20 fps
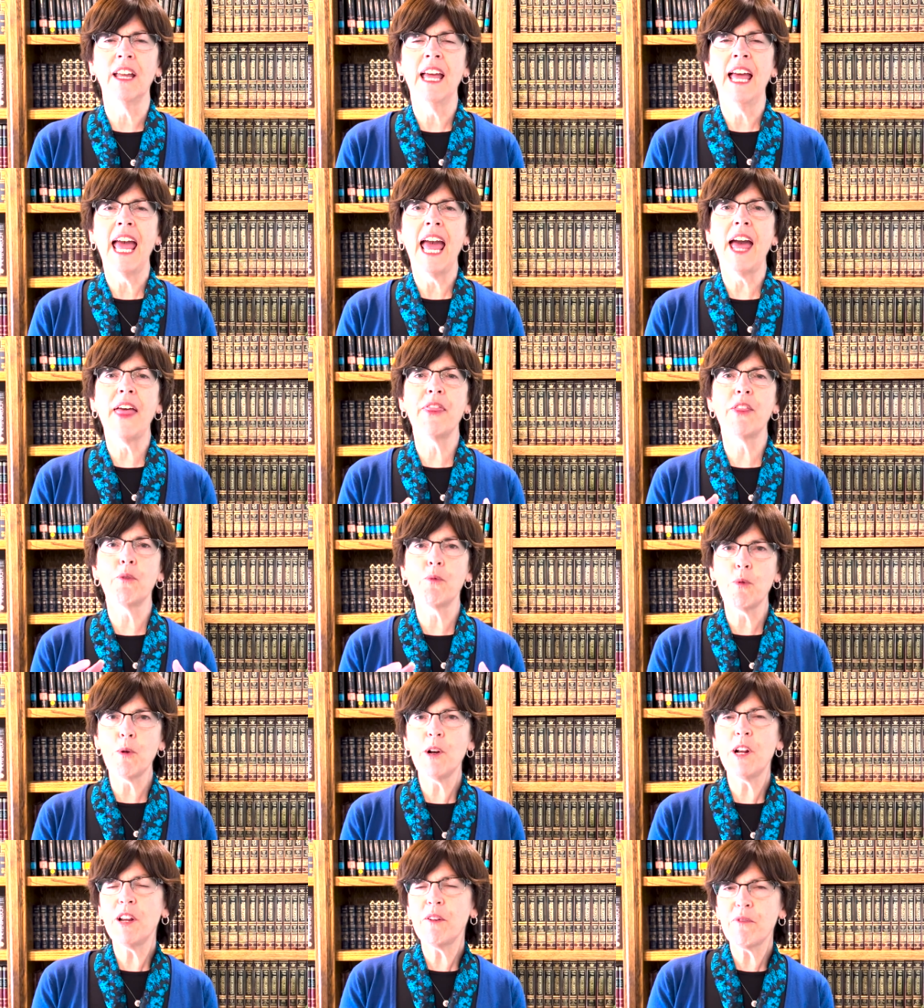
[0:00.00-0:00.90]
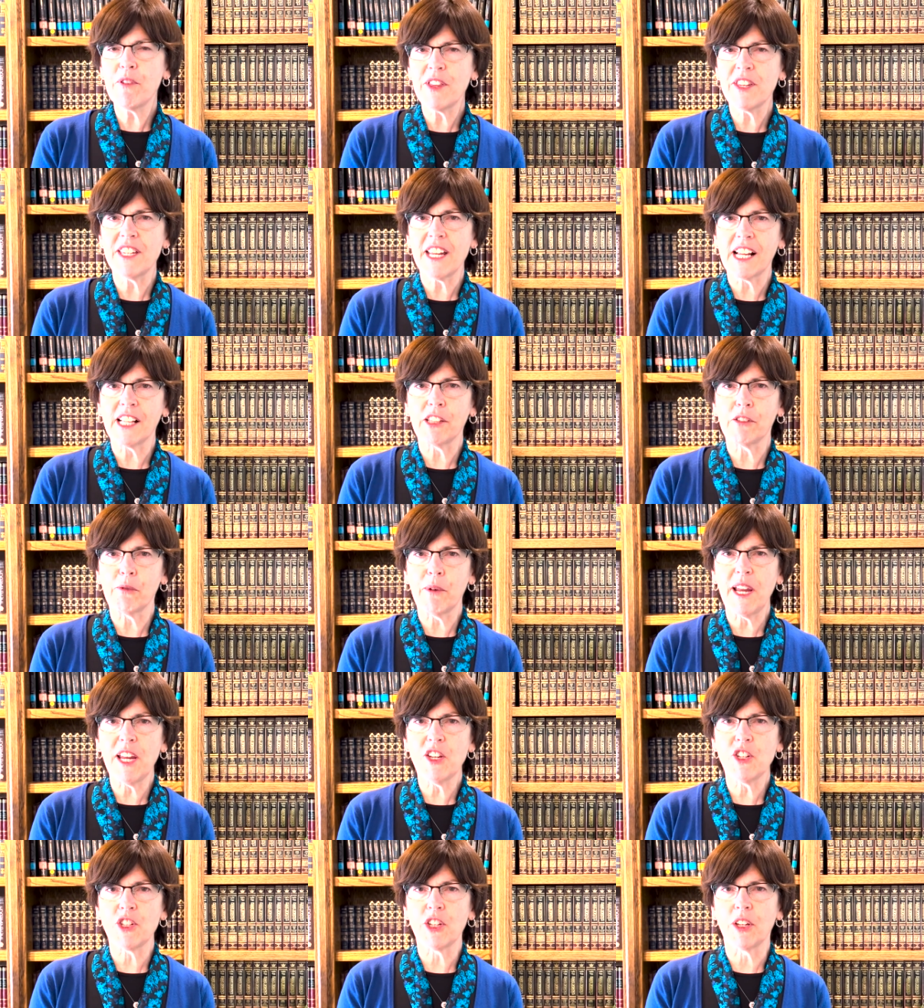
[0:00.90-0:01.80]
And the wording for the
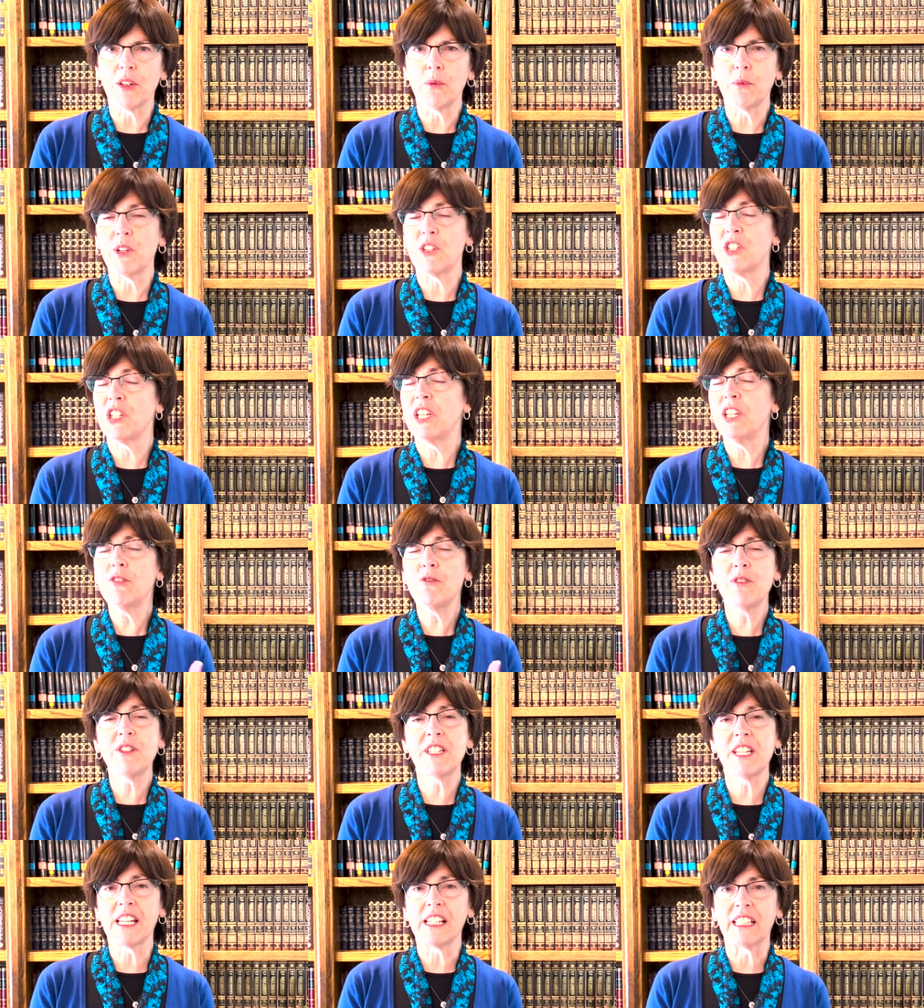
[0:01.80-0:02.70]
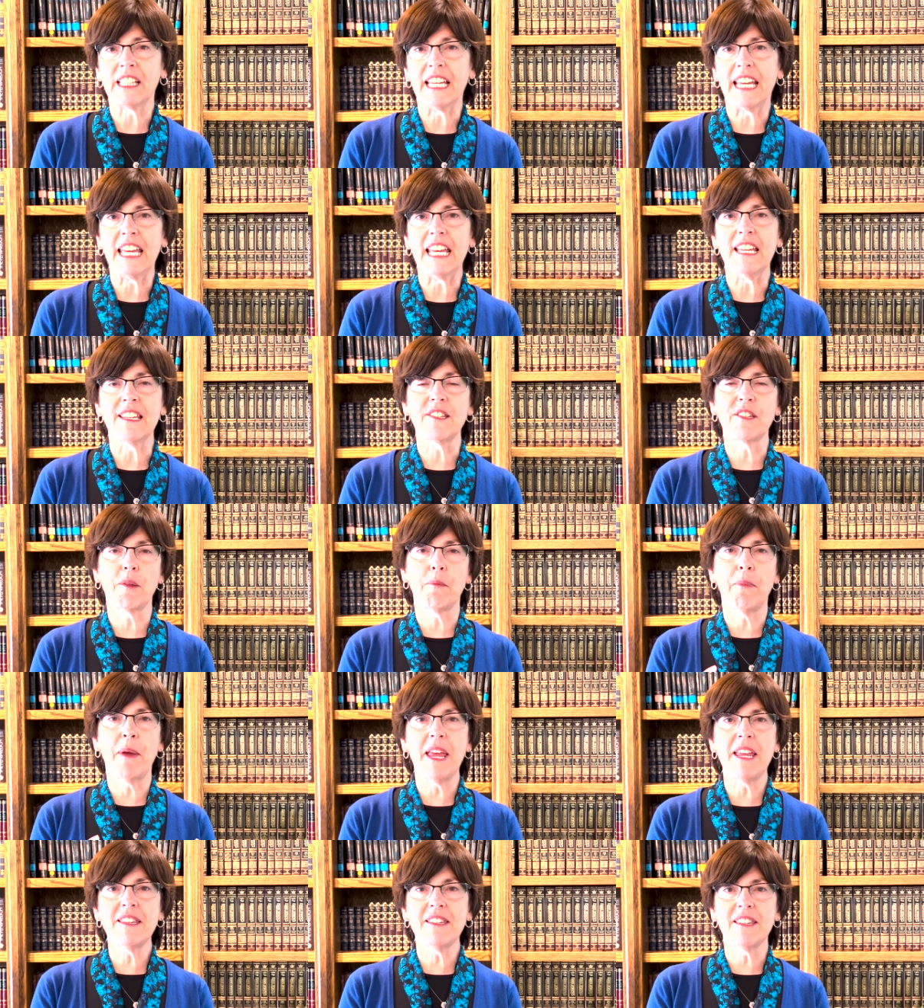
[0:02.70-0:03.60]
declaration, which interestingly is the
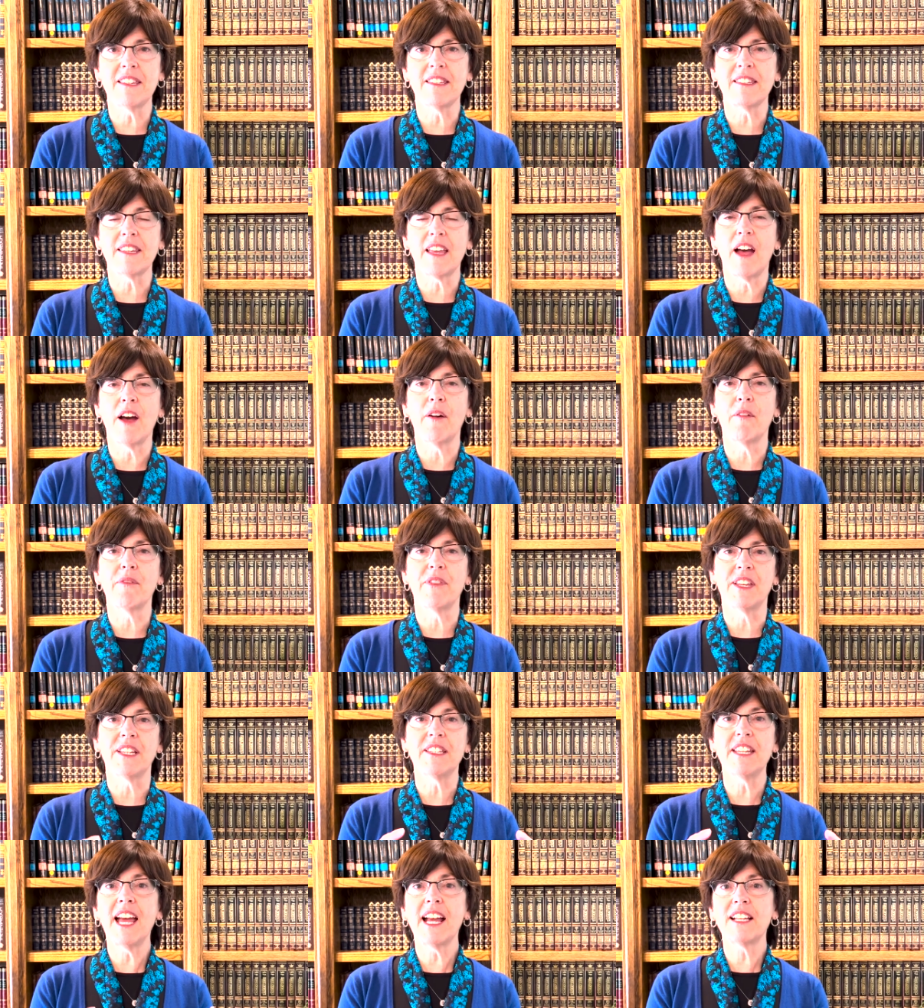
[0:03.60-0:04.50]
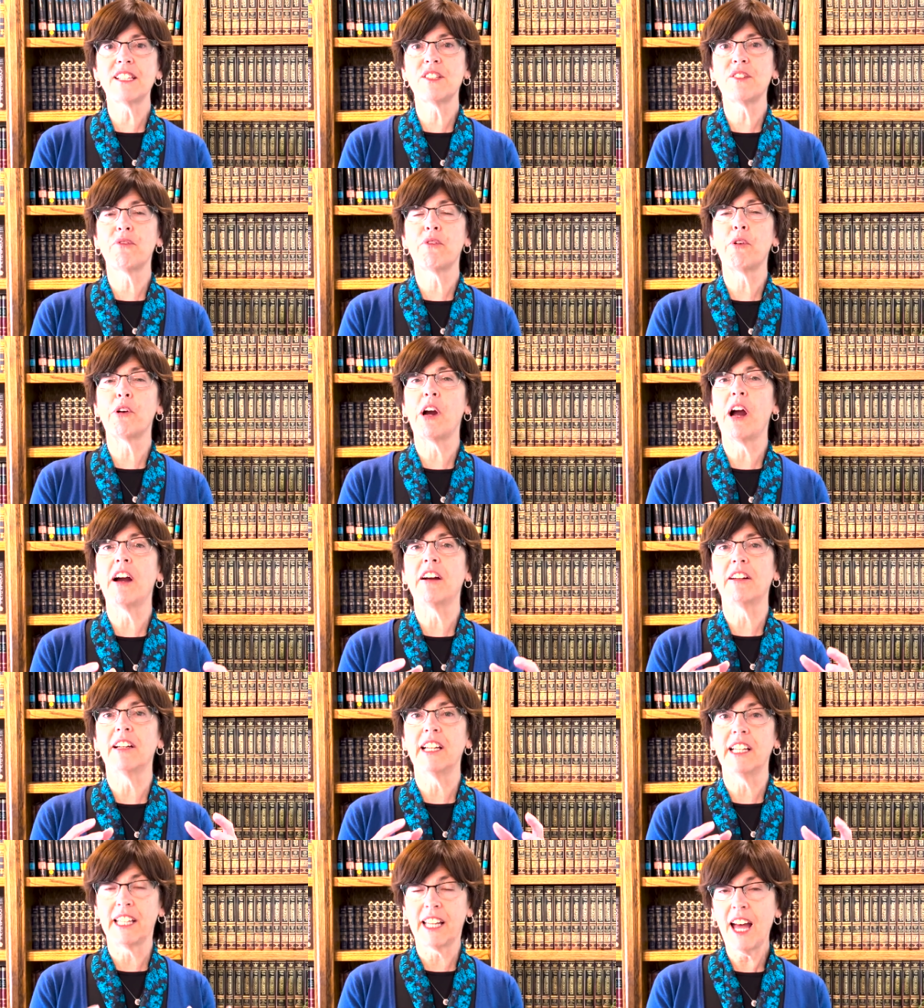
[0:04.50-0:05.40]
basis of the text for
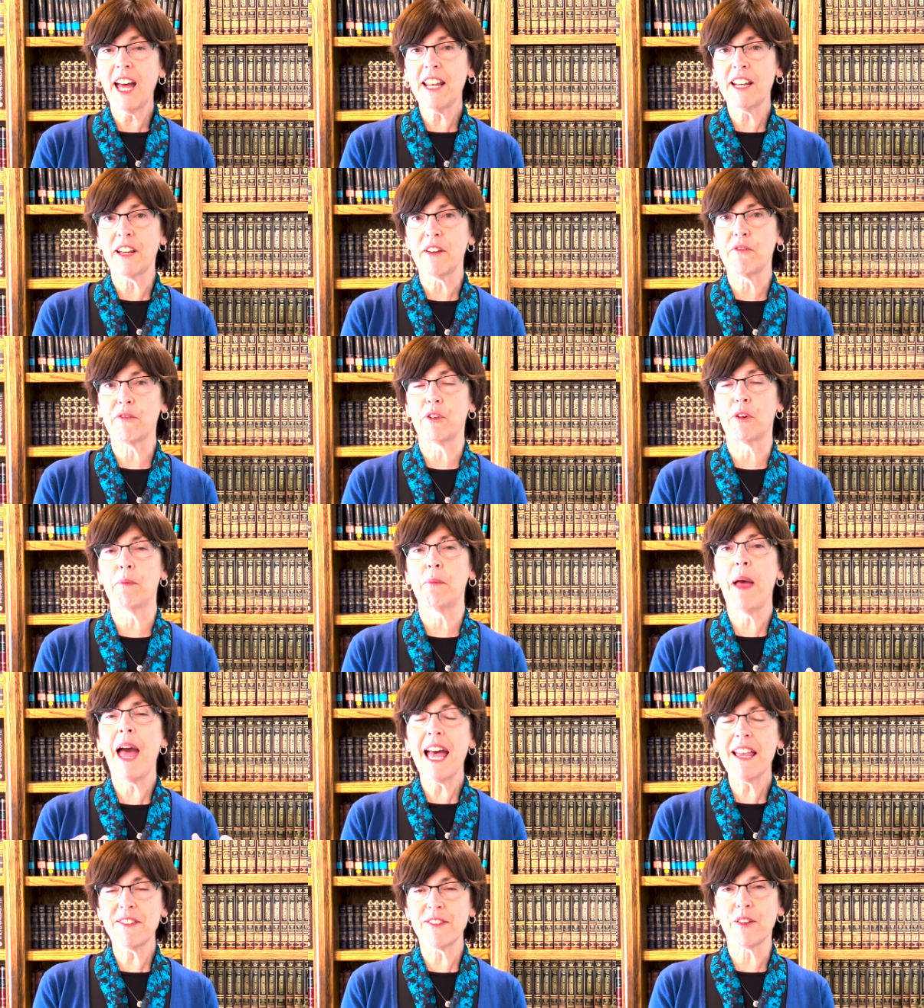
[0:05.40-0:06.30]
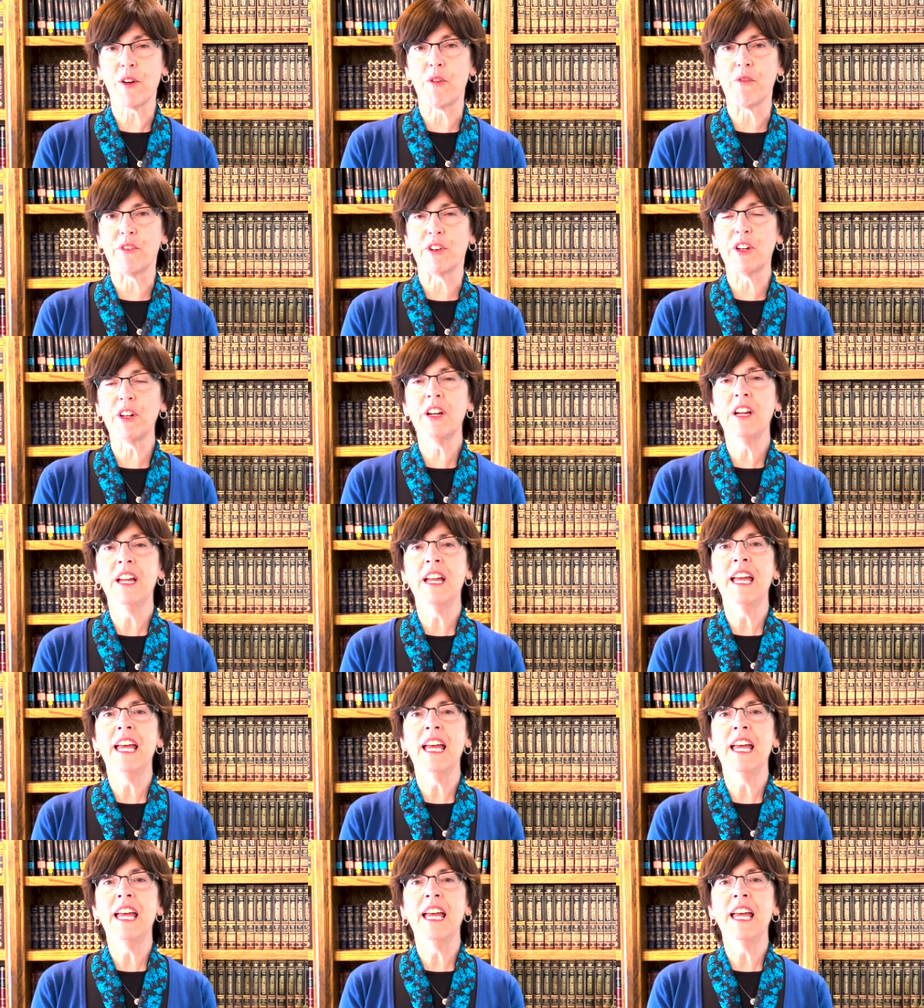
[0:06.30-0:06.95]
our Haggadah for Passover,